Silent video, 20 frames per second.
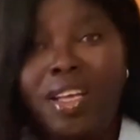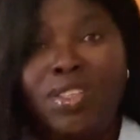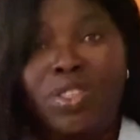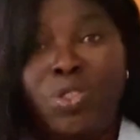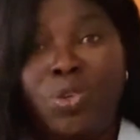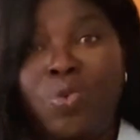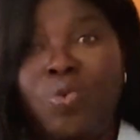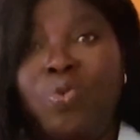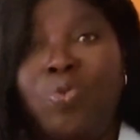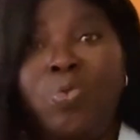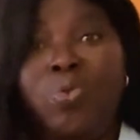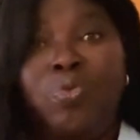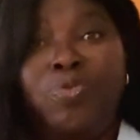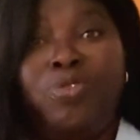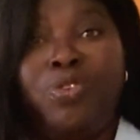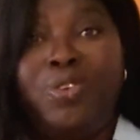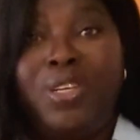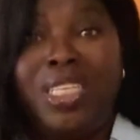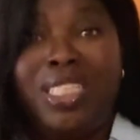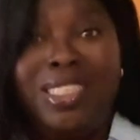So,
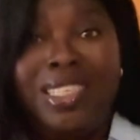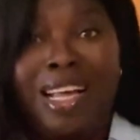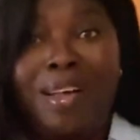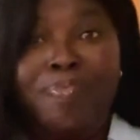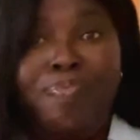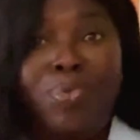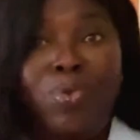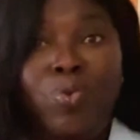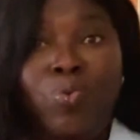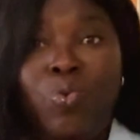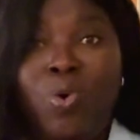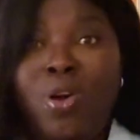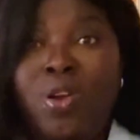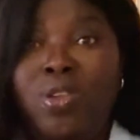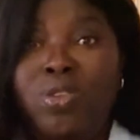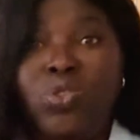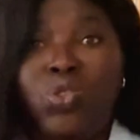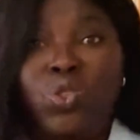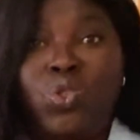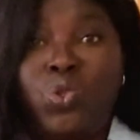for example,
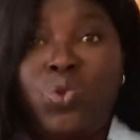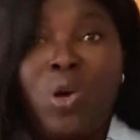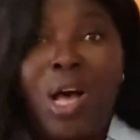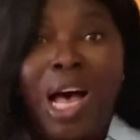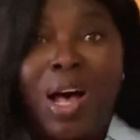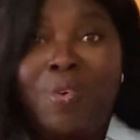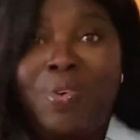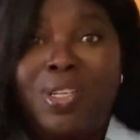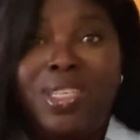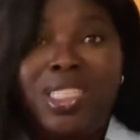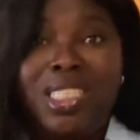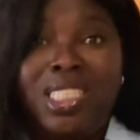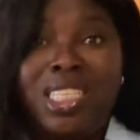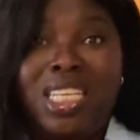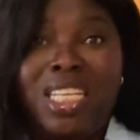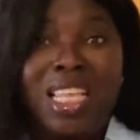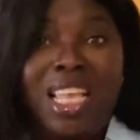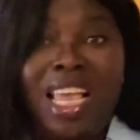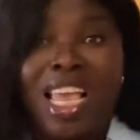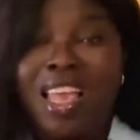1 to 2 hours
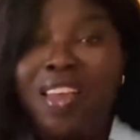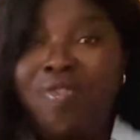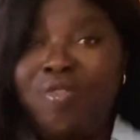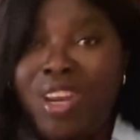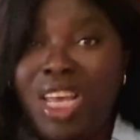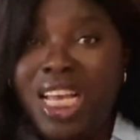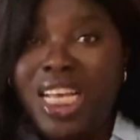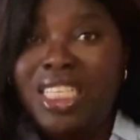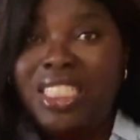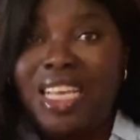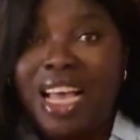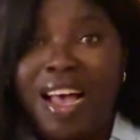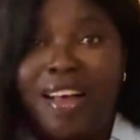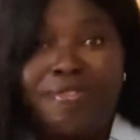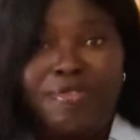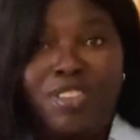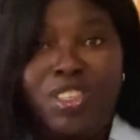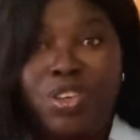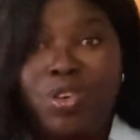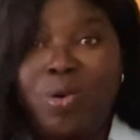in the evenings
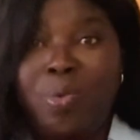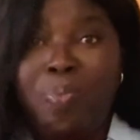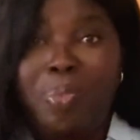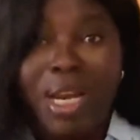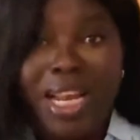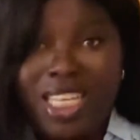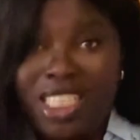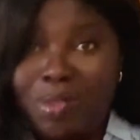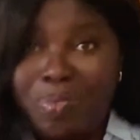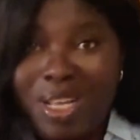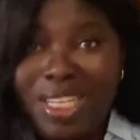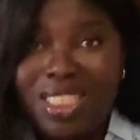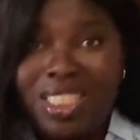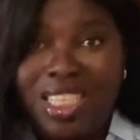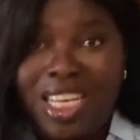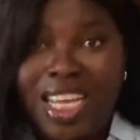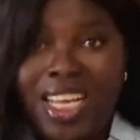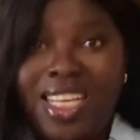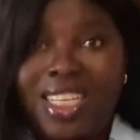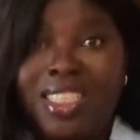after your placement
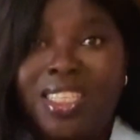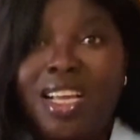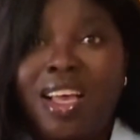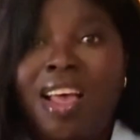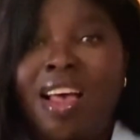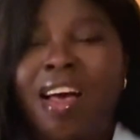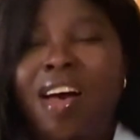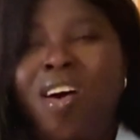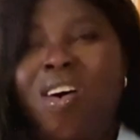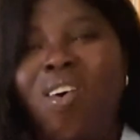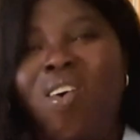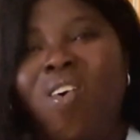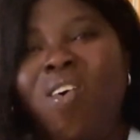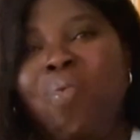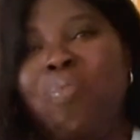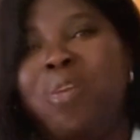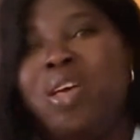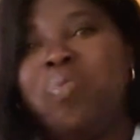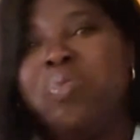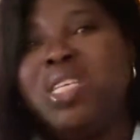days,
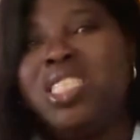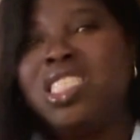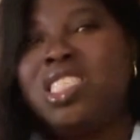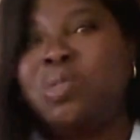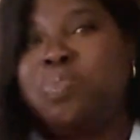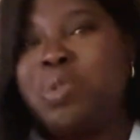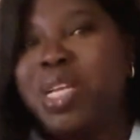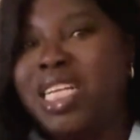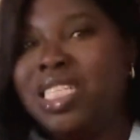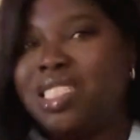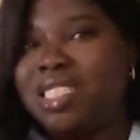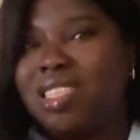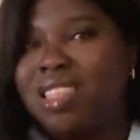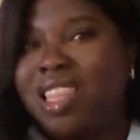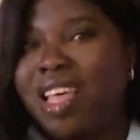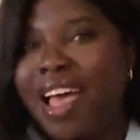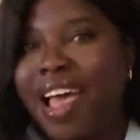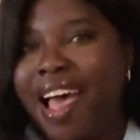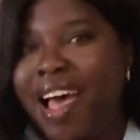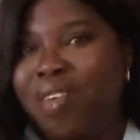or maybe split
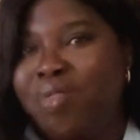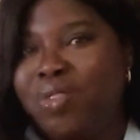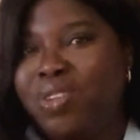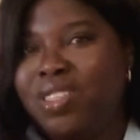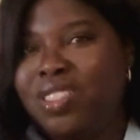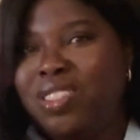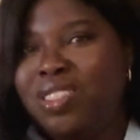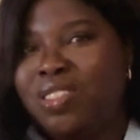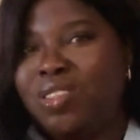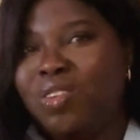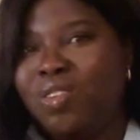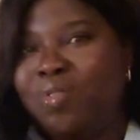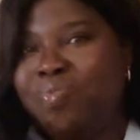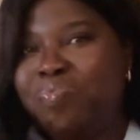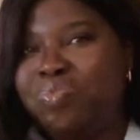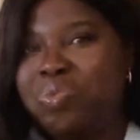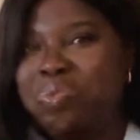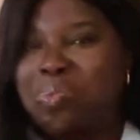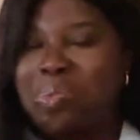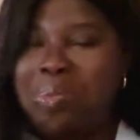the hours
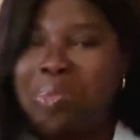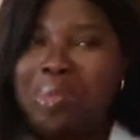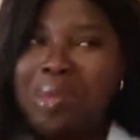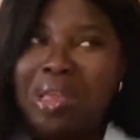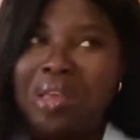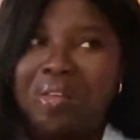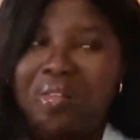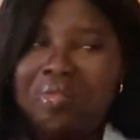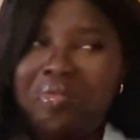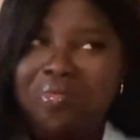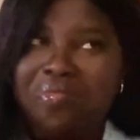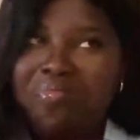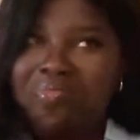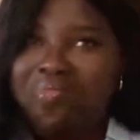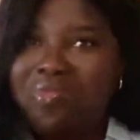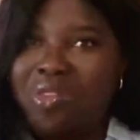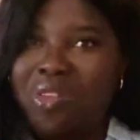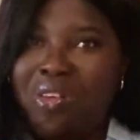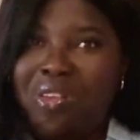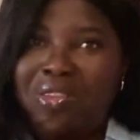
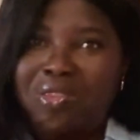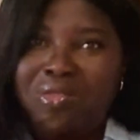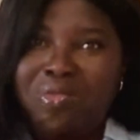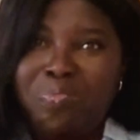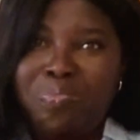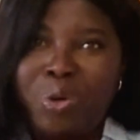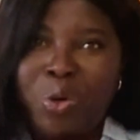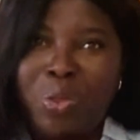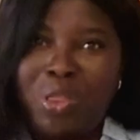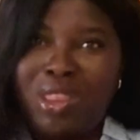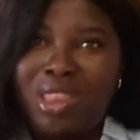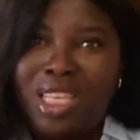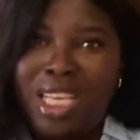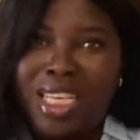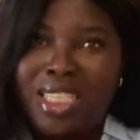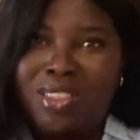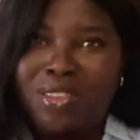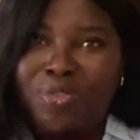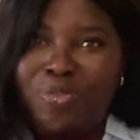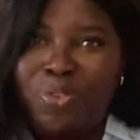on both
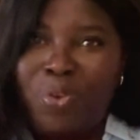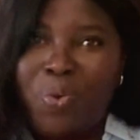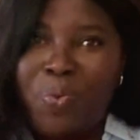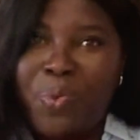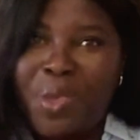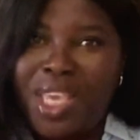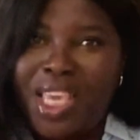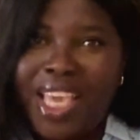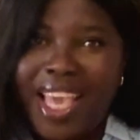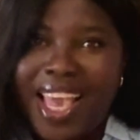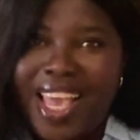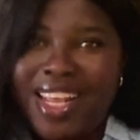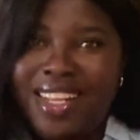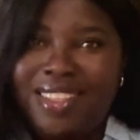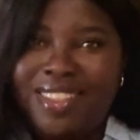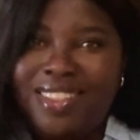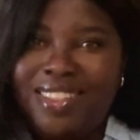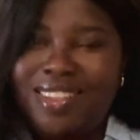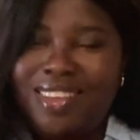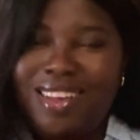days of your
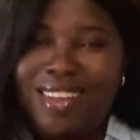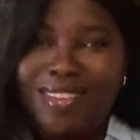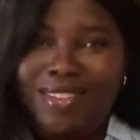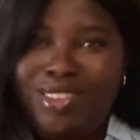weekends.